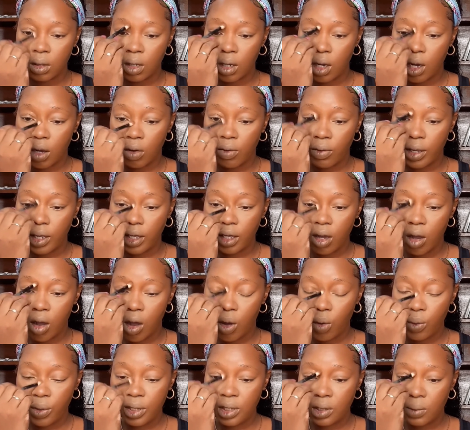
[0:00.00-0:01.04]
Alright,
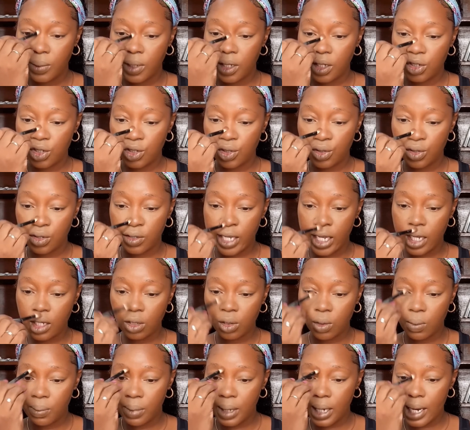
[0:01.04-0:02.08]
always make sure that
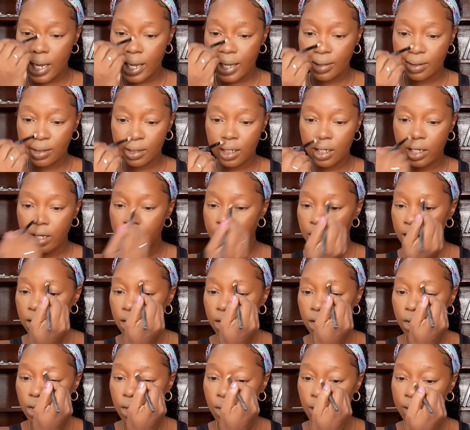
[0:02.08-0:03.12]
you blend it
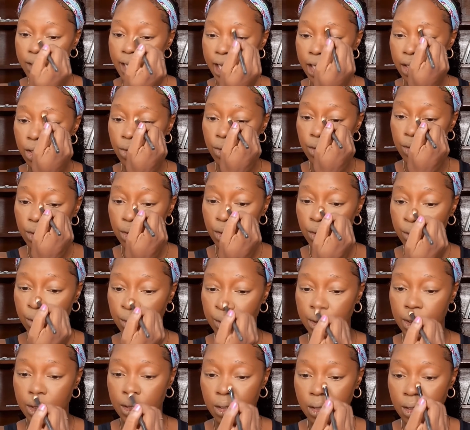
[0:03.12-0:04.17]
so that your
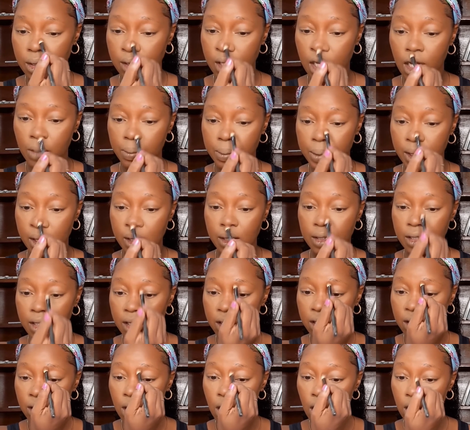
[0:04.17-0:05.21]
nose sculpting
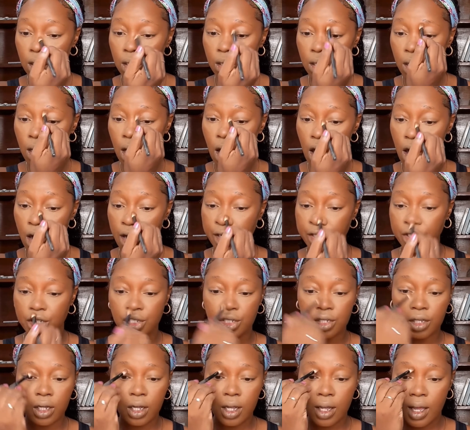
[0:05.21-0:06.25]
does not look
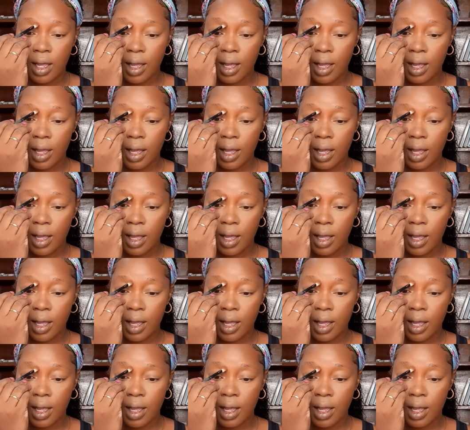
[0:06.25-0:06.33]
harsh.